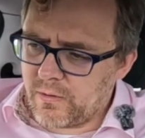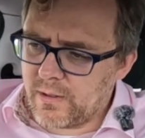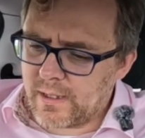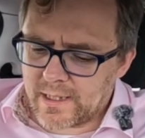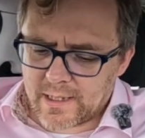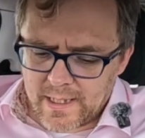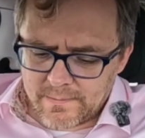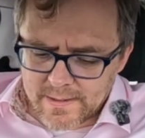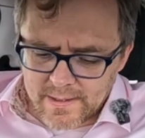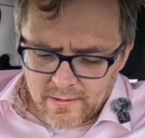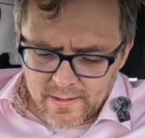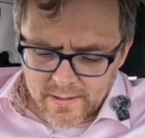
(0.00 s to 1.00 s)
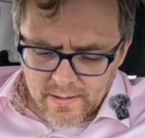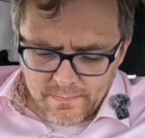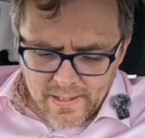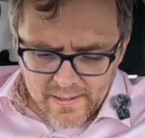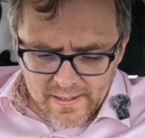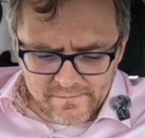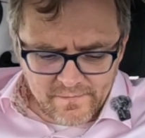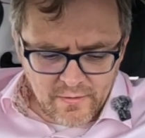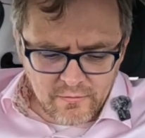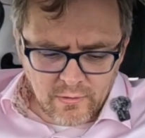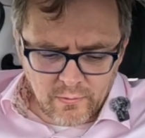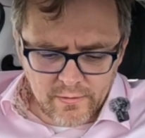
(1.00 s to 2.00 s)
They keep sliding about. There's
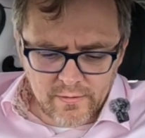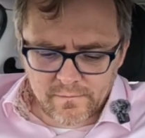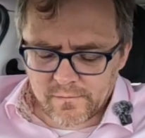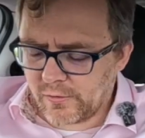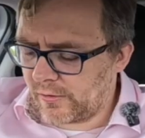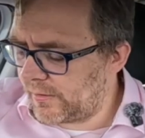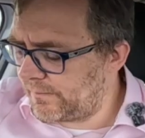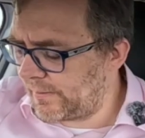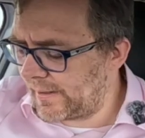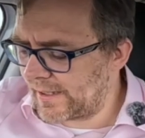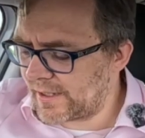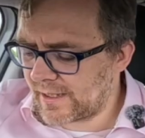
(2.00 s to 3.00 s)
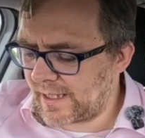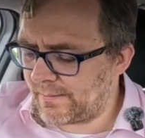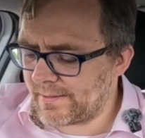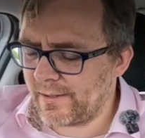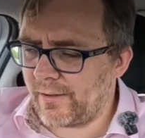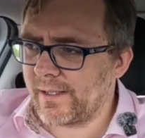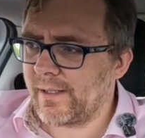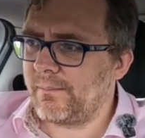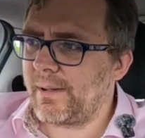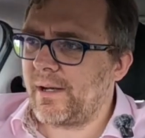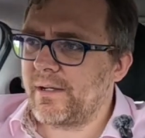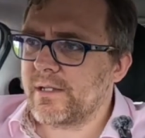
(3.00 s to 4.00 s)
Velcro on the floor, but they just keep sliding
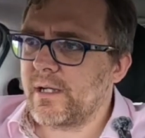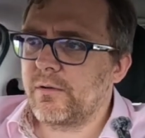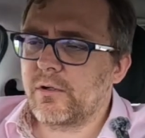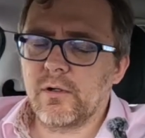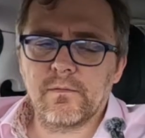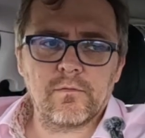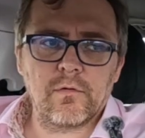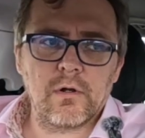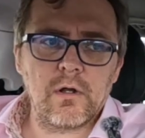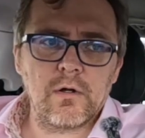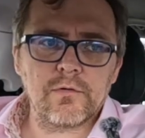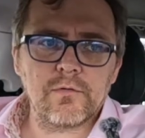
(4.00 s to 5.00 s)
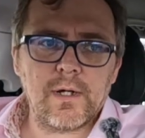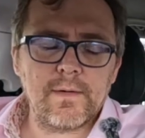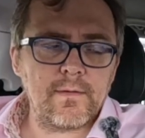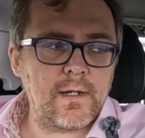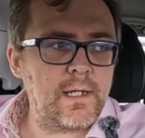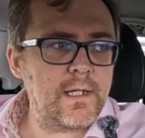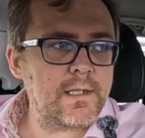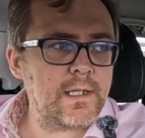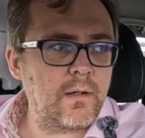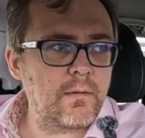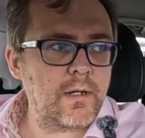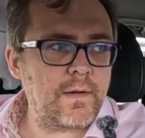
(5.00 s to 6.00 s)
about. It's no good for a long drive like this. So
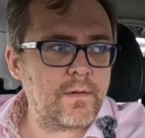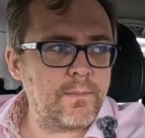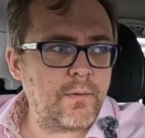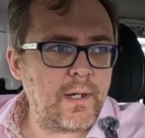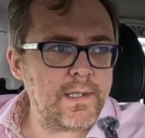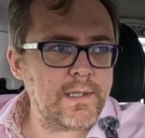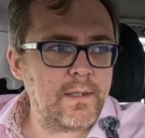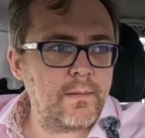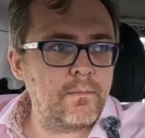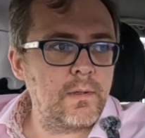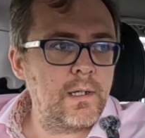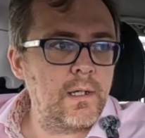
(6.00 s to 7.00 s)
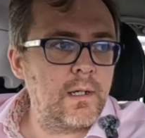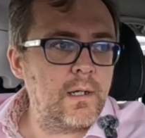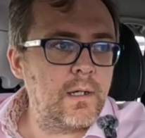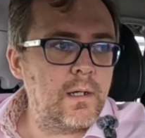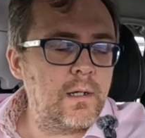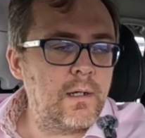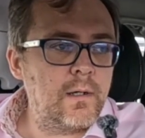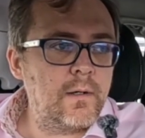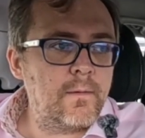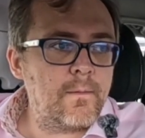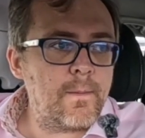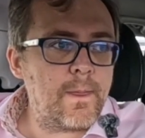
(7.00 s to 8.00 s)
I'm going to have to buy some
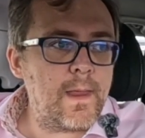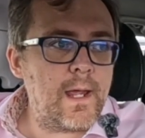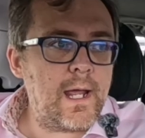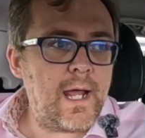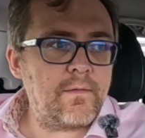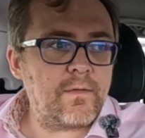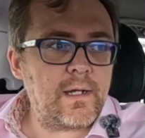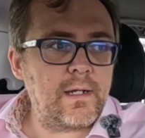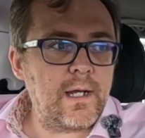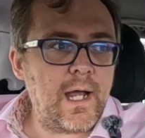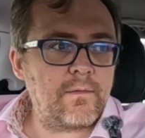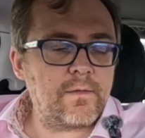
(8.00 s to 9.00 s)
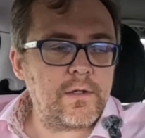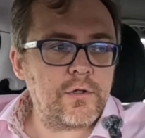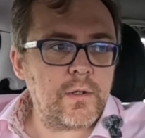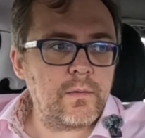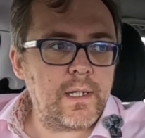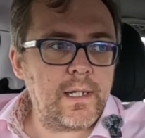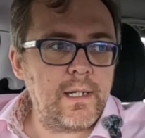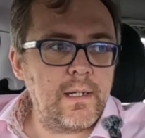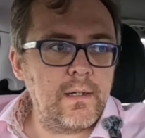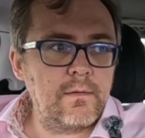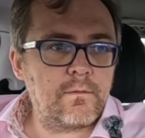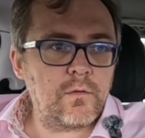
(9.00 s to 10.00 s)
heavy duty
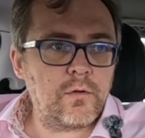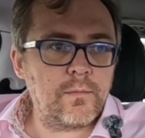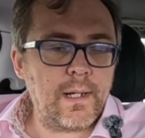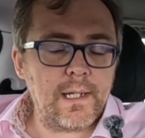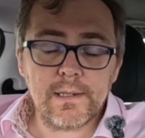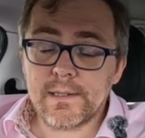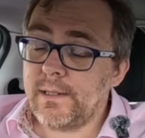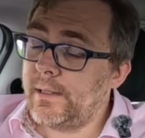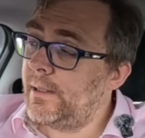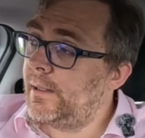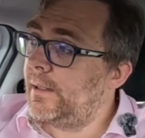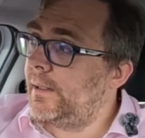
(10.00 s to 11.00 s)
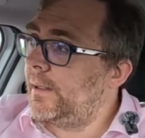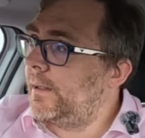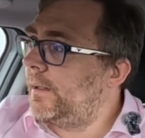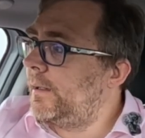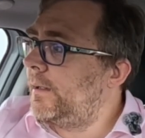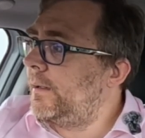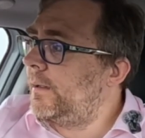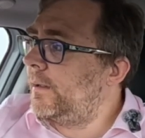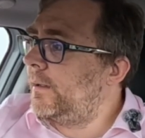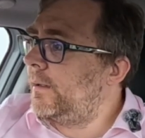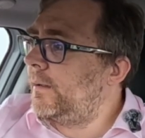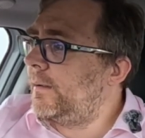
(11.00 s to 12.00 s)
floor mats.
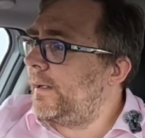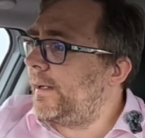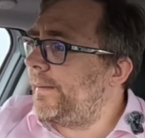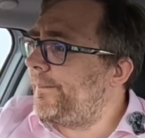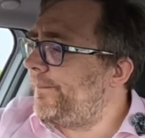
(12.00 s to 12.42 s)
Yeah.